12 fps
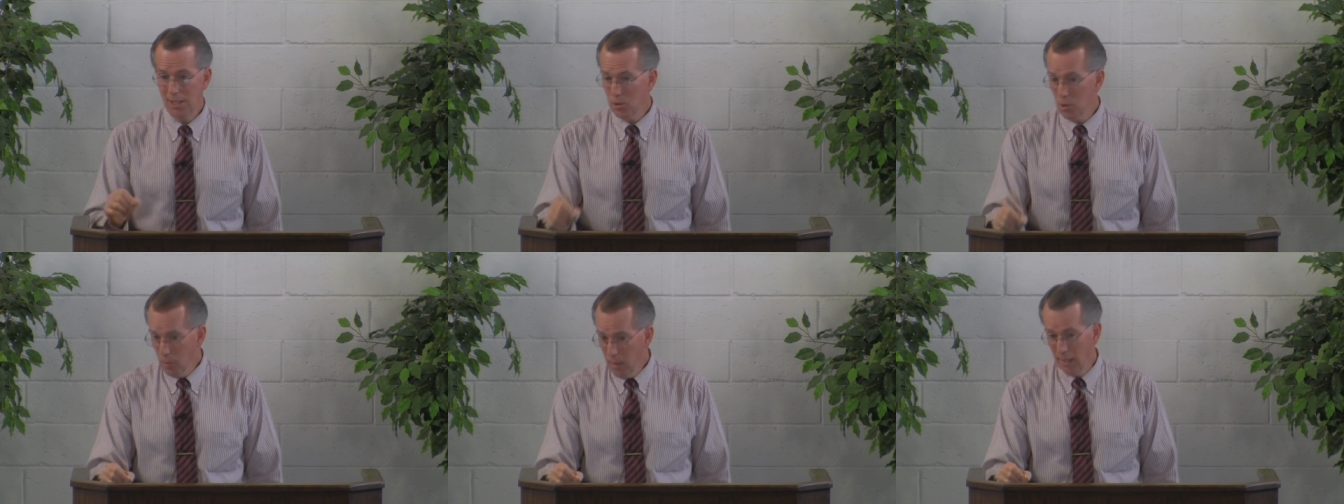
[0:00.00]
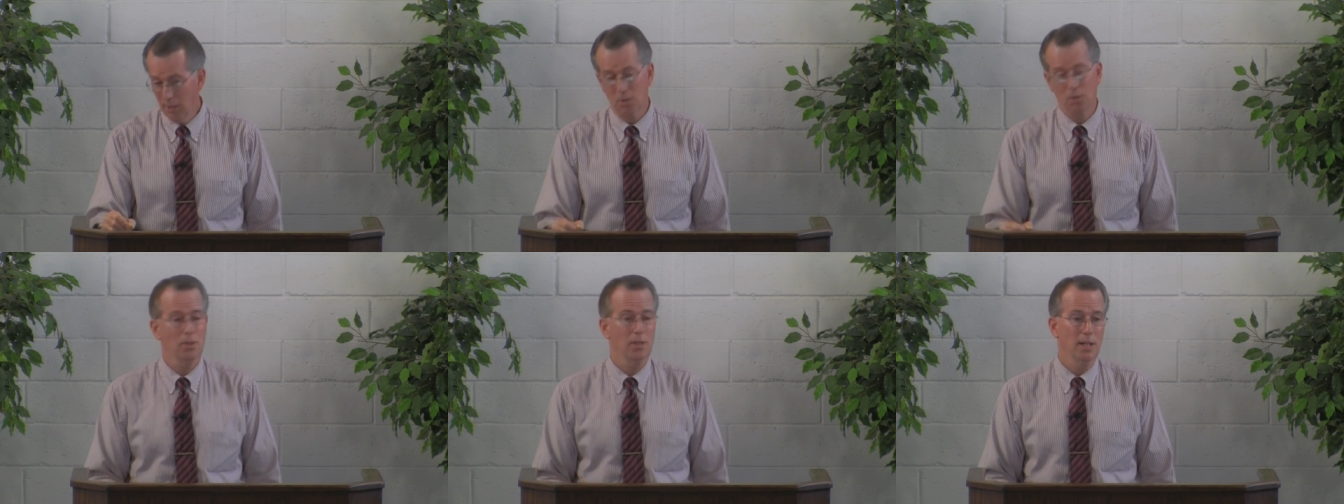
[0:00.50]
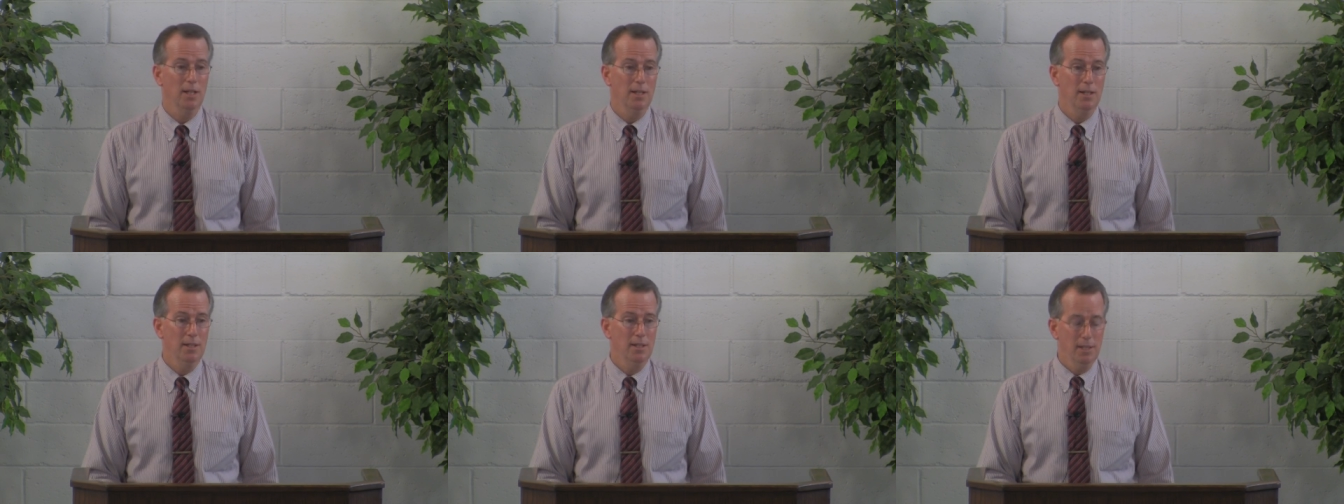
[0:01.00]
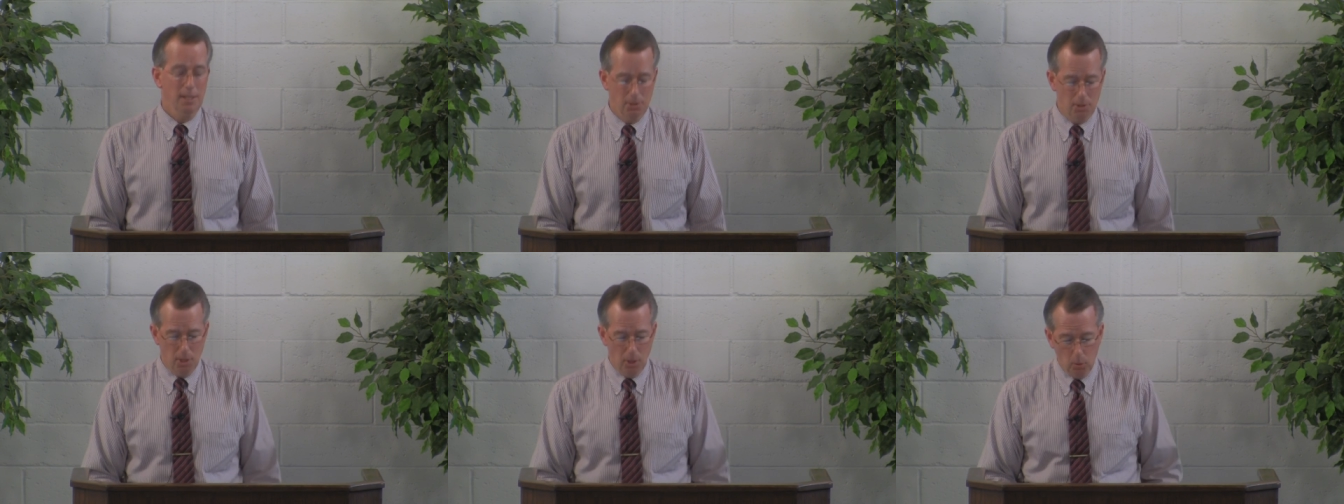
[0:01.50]
His grace
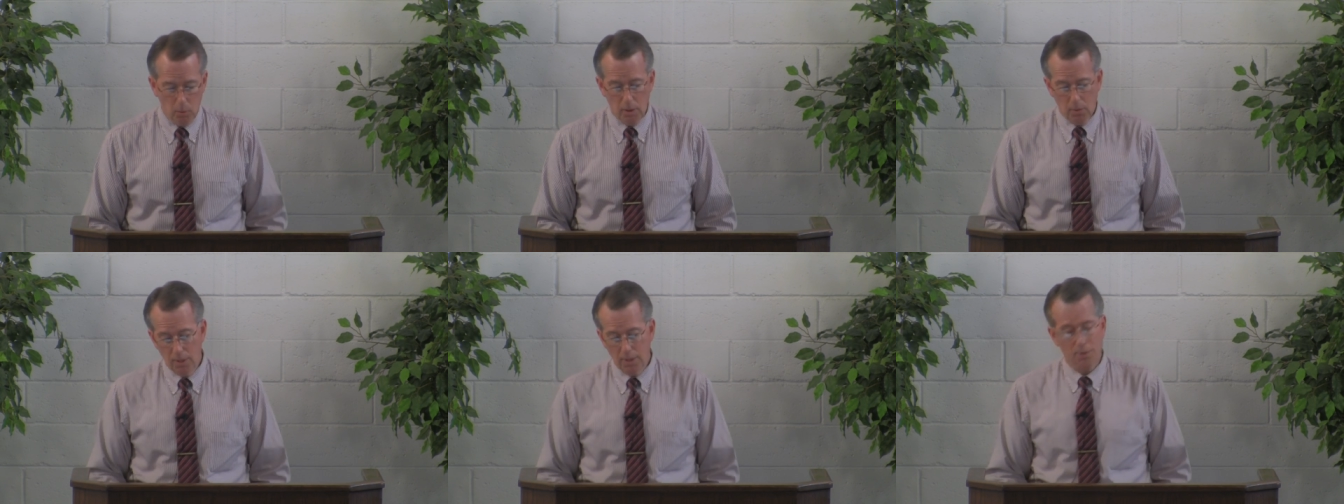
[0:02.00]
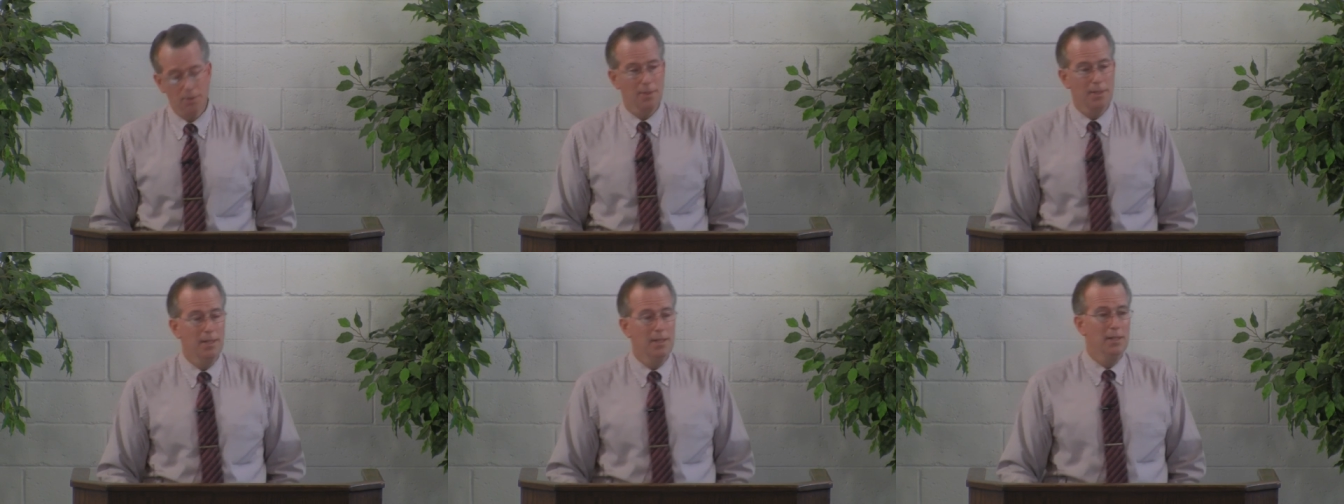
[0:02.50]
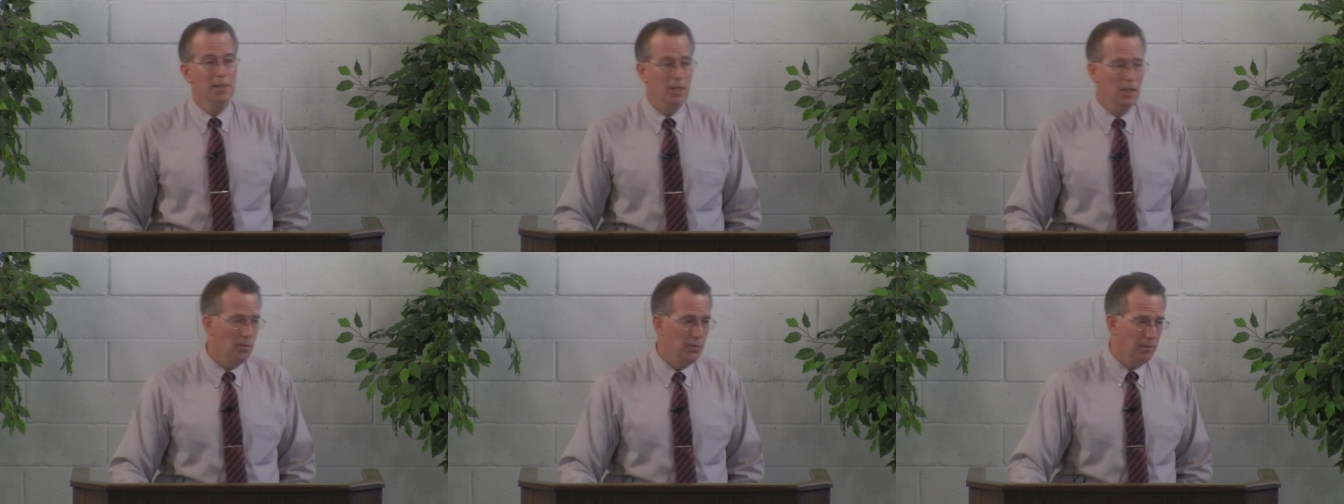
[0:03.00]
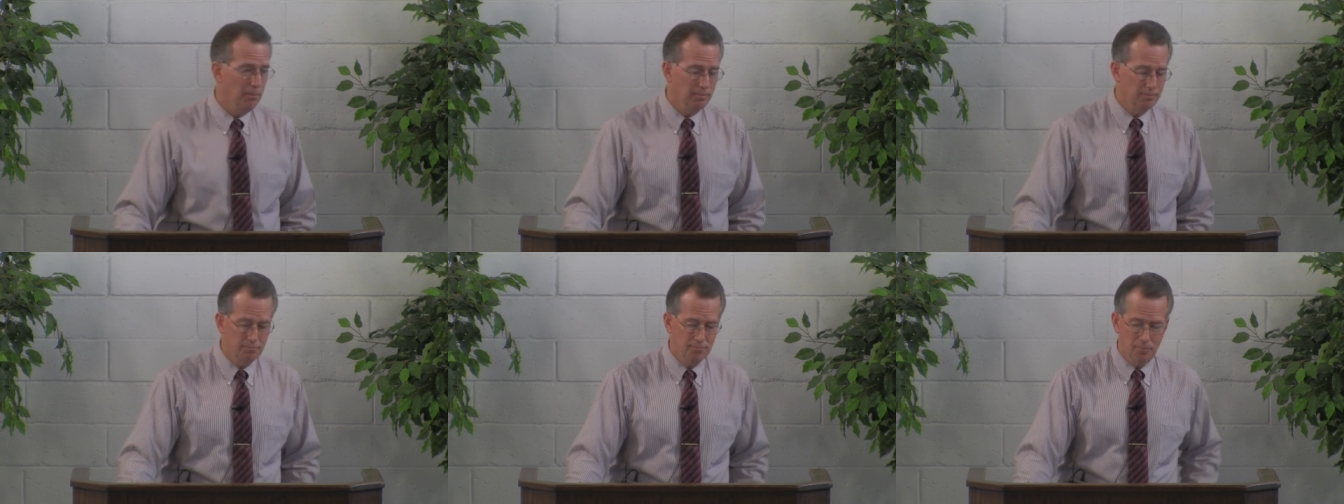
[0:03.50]
is the only reason given.
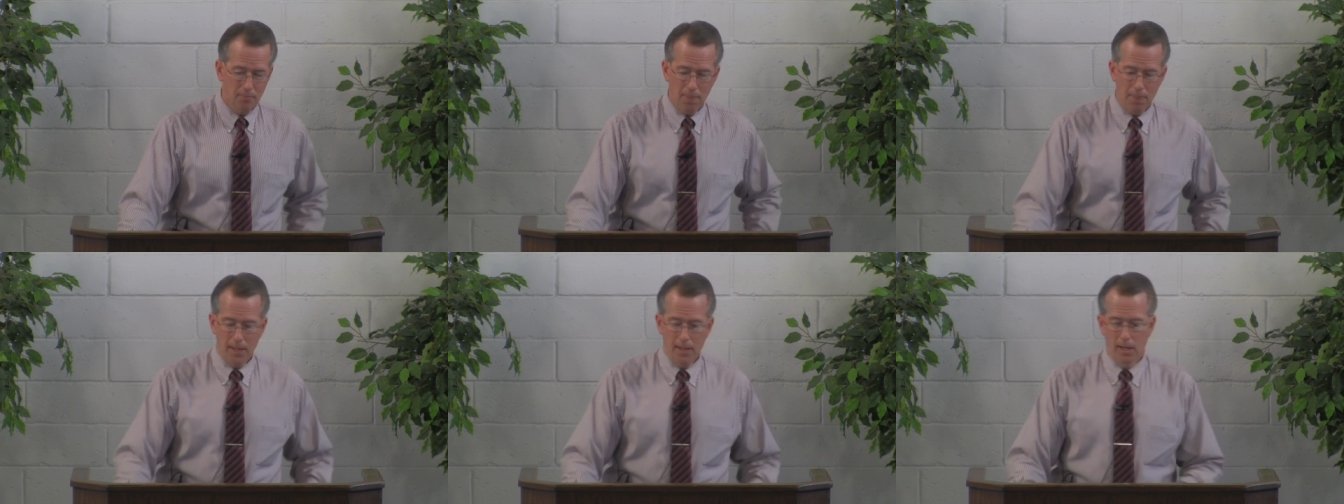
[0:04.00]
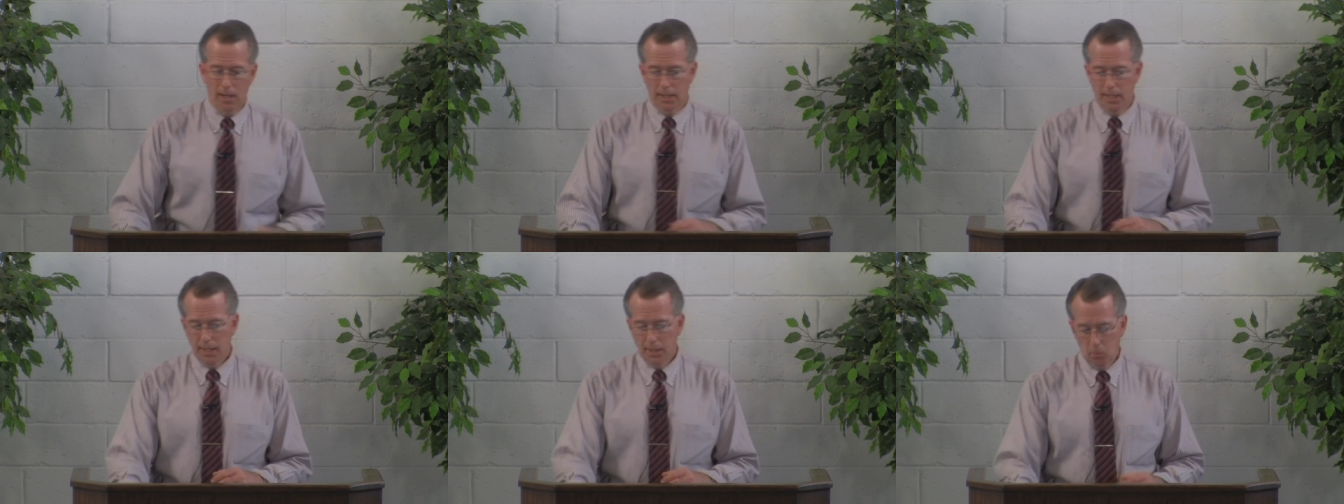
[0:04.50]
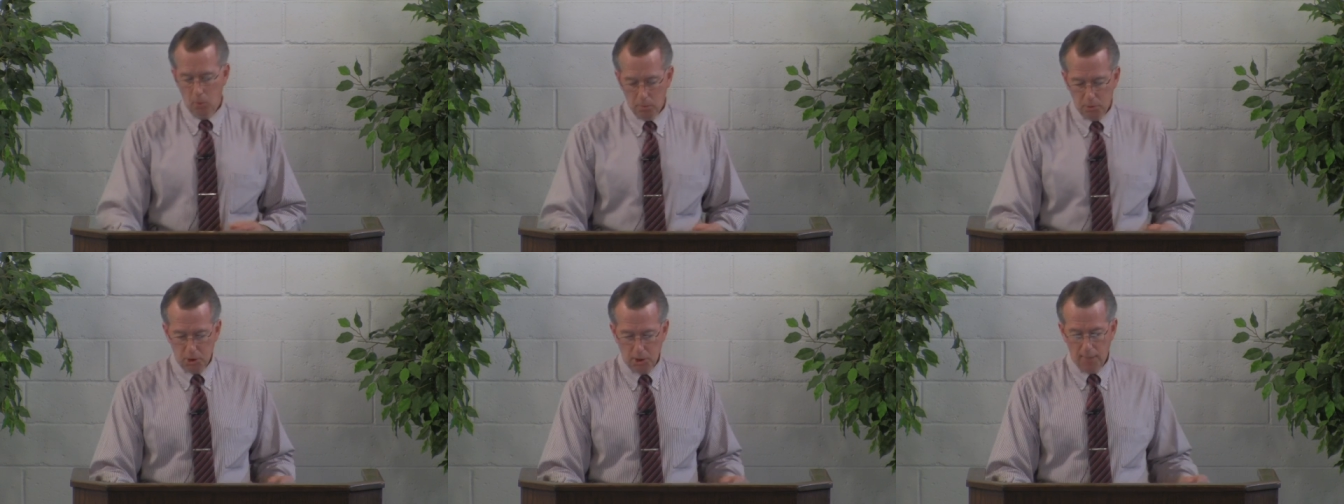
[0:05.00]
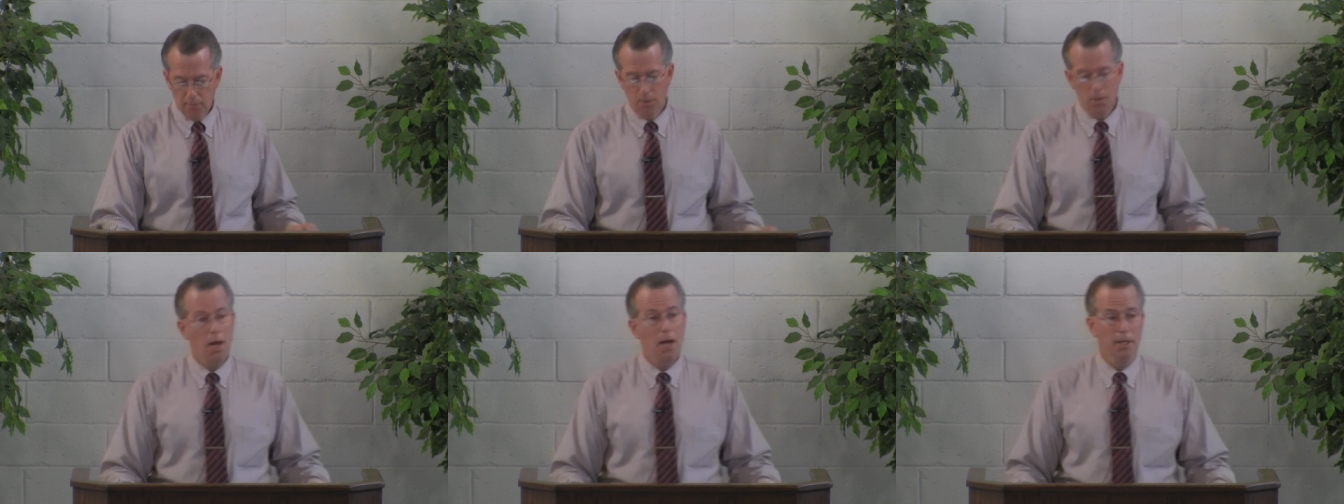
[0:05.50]
Again, in Romans chapter
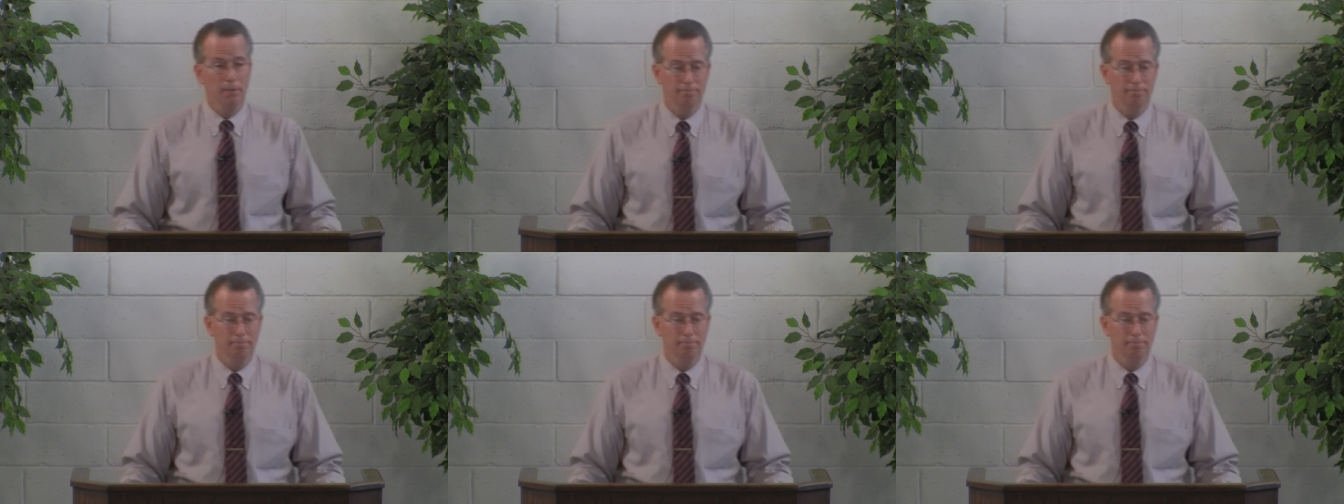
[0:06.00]
9,